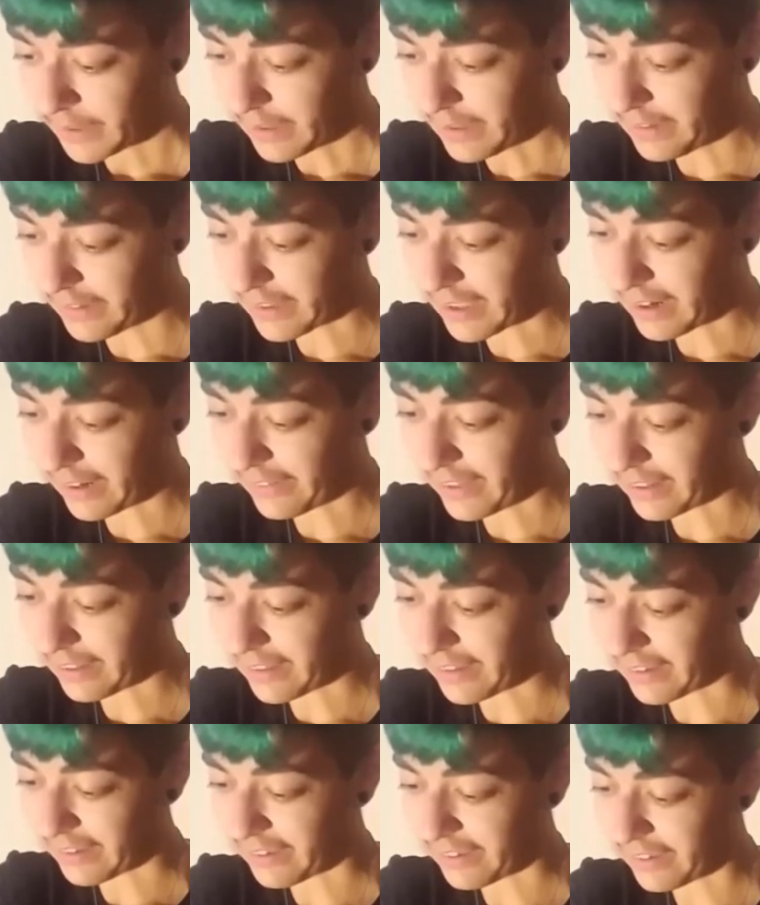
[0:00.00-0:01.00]
he's kind of like
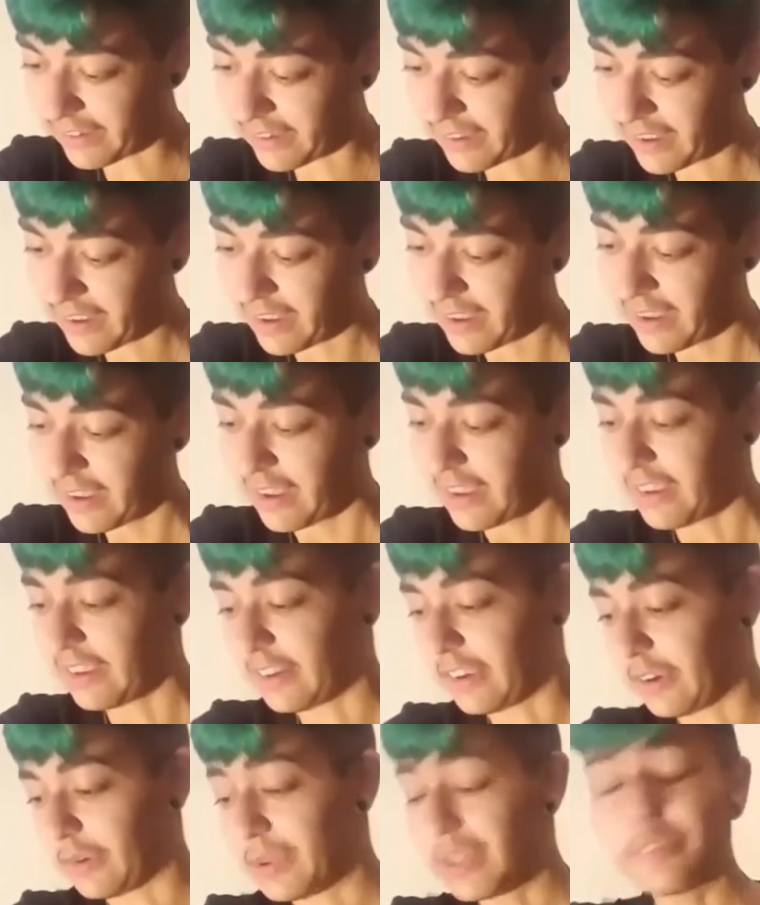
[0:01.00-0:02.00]
this, you
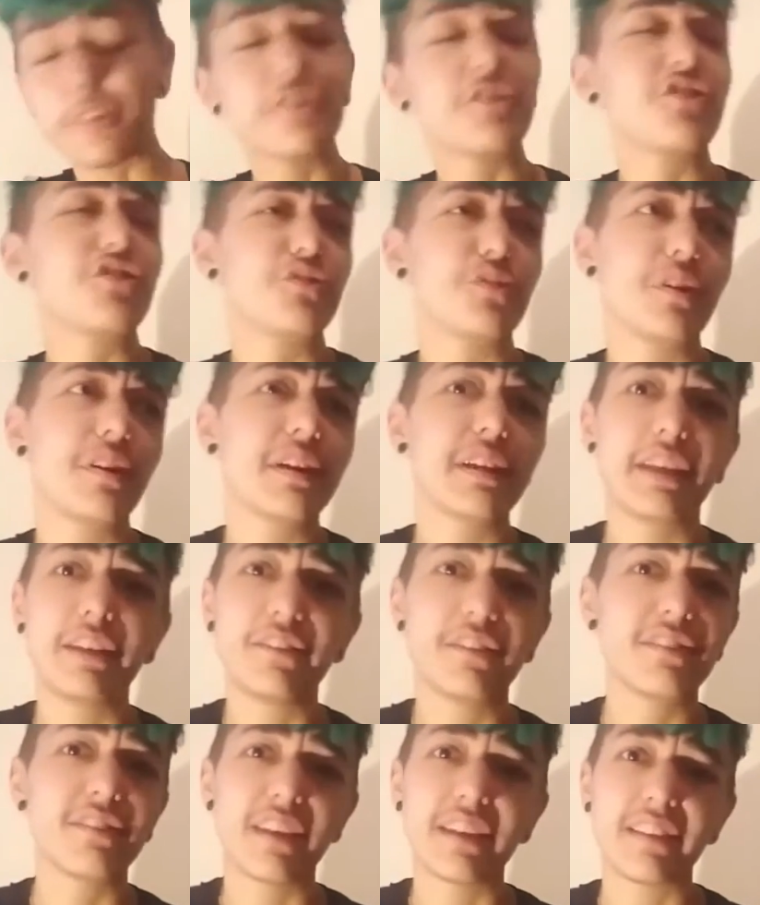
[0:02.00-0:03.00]
know, he looks strong, he
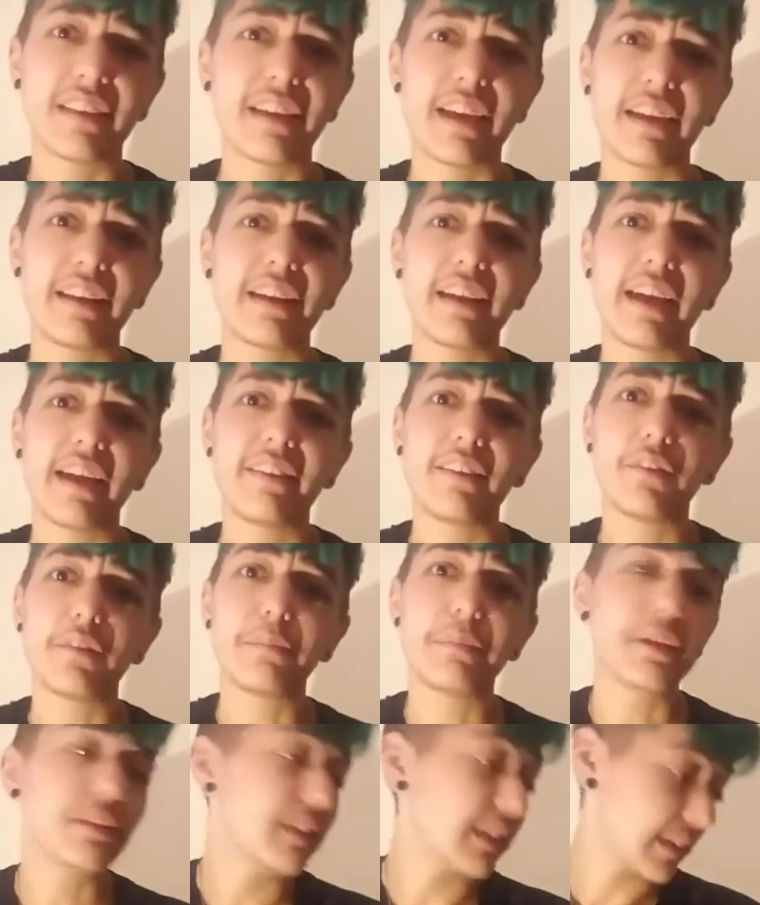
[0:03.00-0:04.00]
looks like the kind of guy that
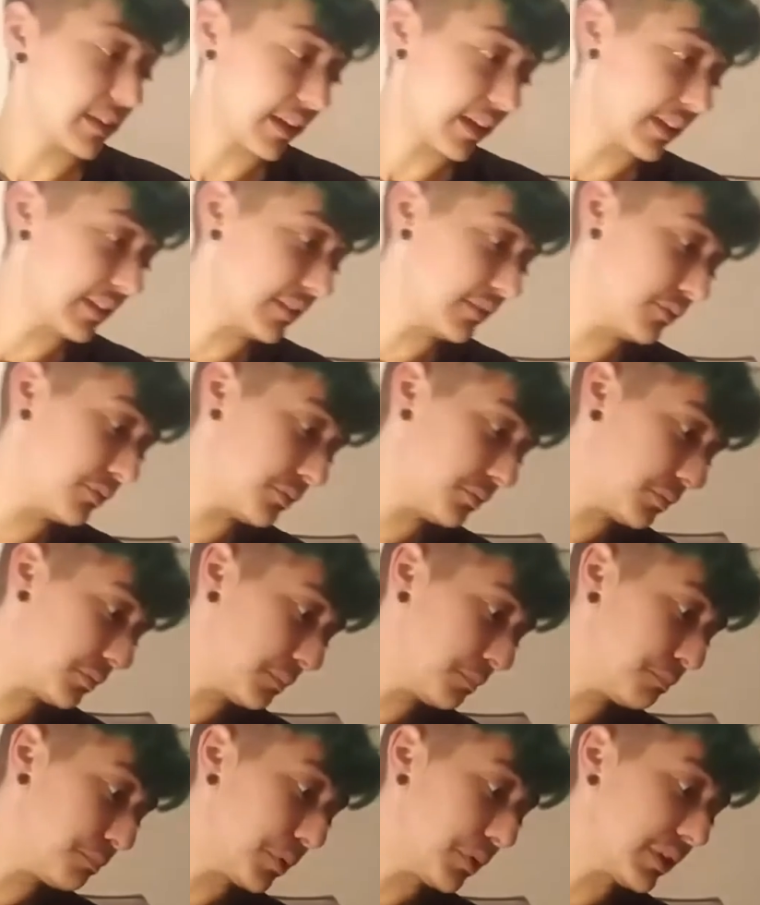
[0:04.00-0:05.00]
would be like kind of
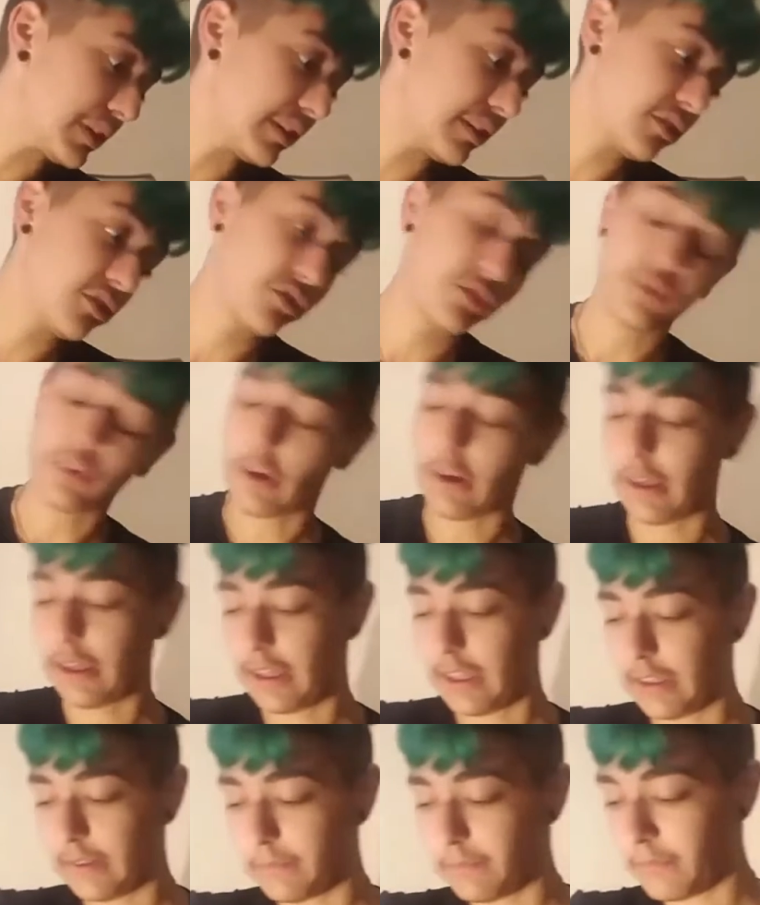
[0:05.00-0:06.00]
bullyish
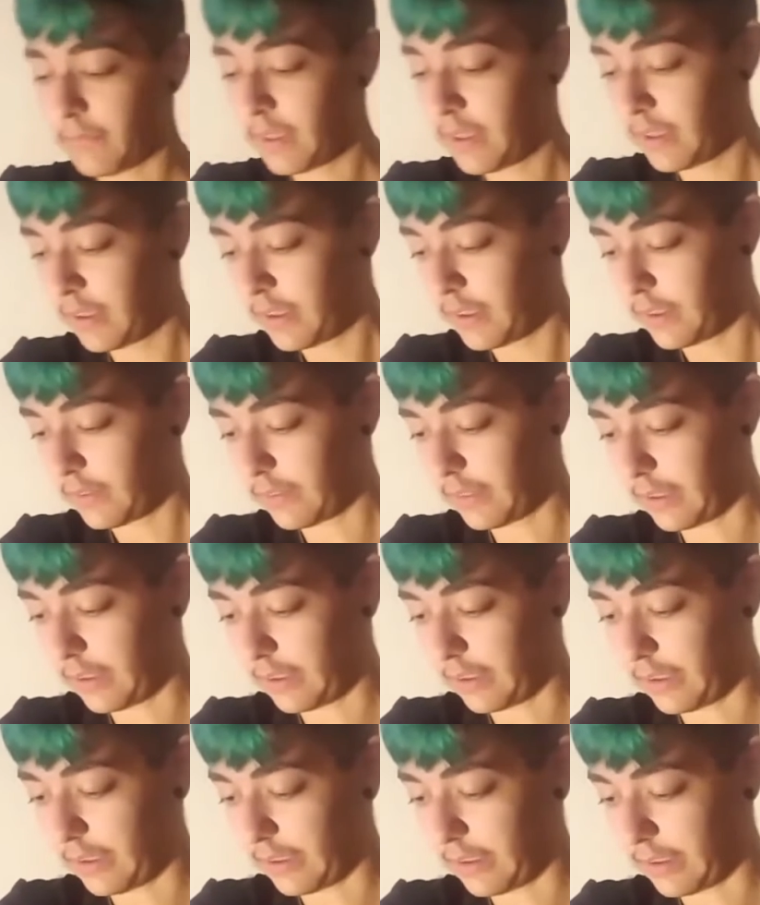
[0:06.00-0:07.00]
on
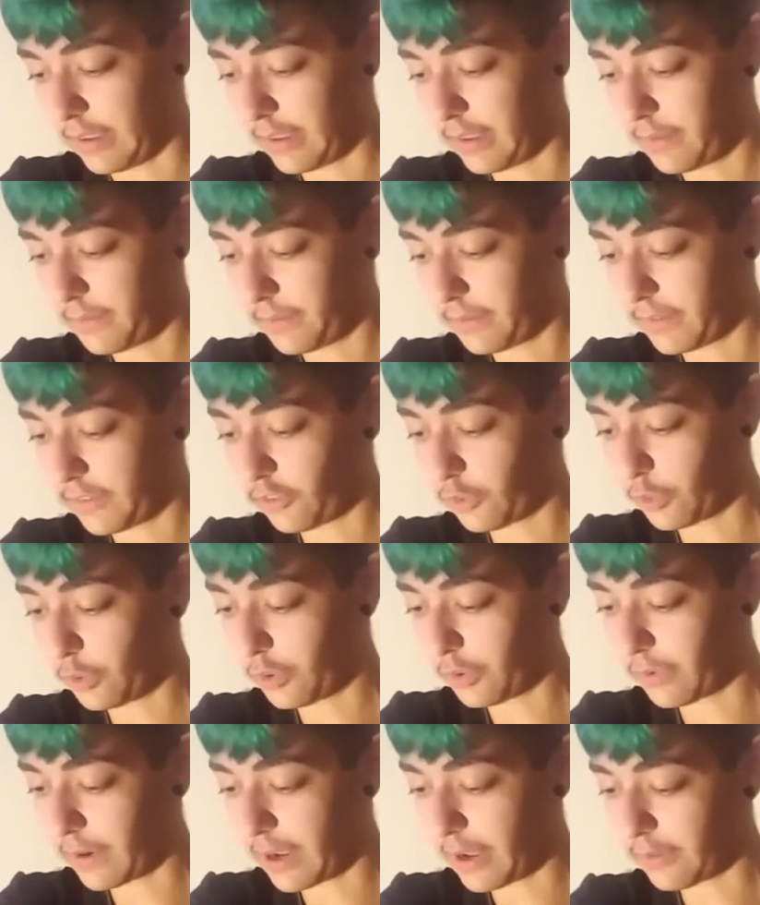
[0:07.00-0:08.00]
the school
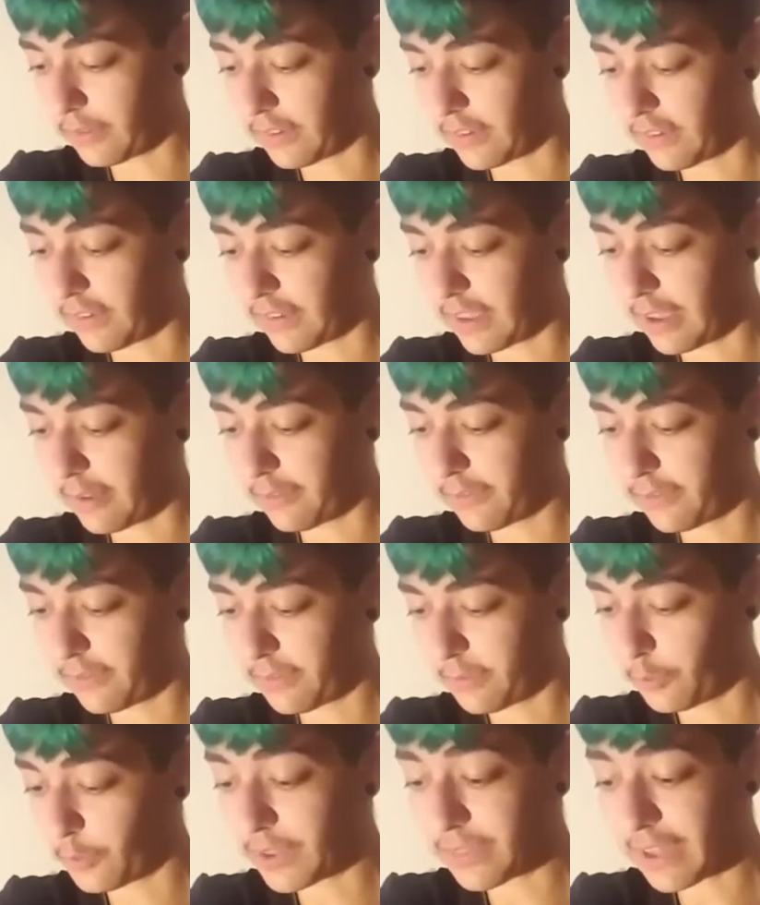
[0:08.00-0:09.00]
grounds and stuff,
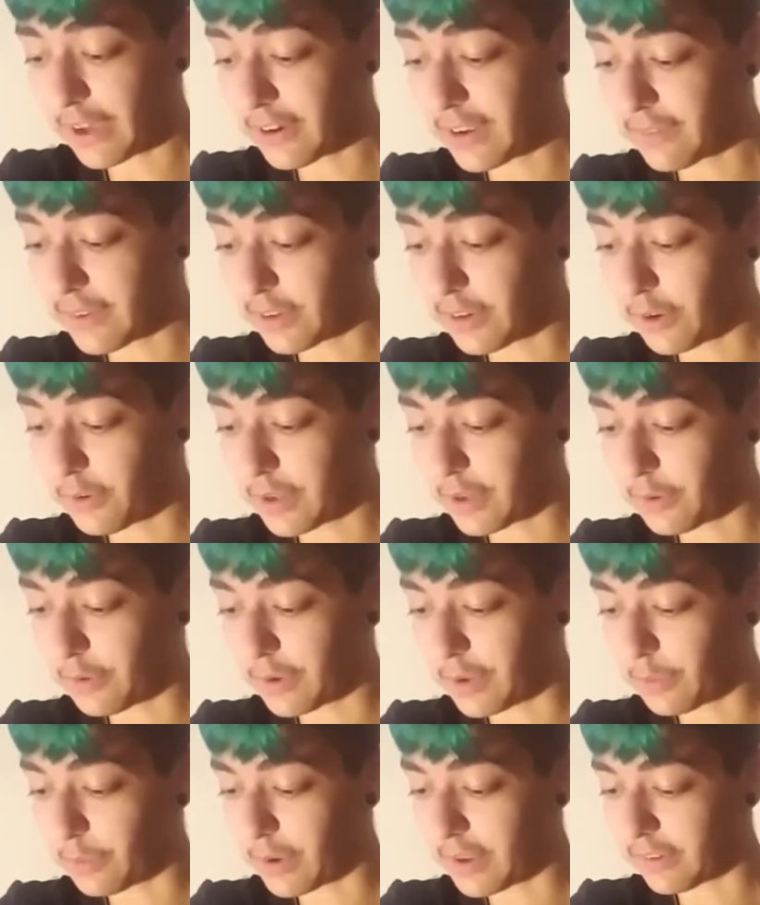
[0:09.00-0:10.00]
without even knowing who
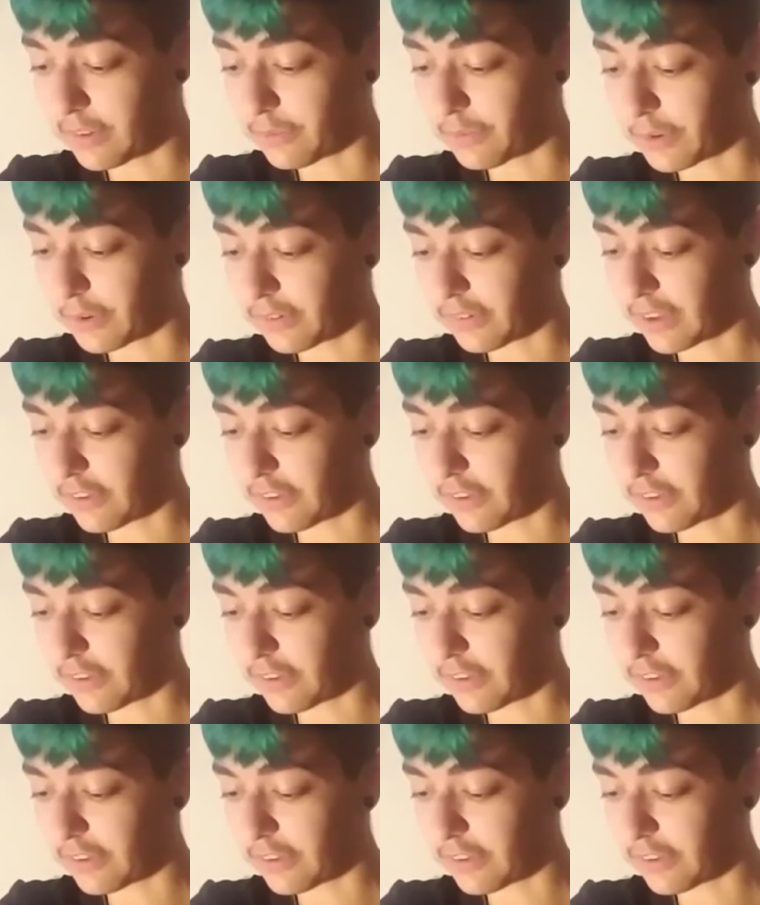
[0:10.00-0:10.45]
he was at first.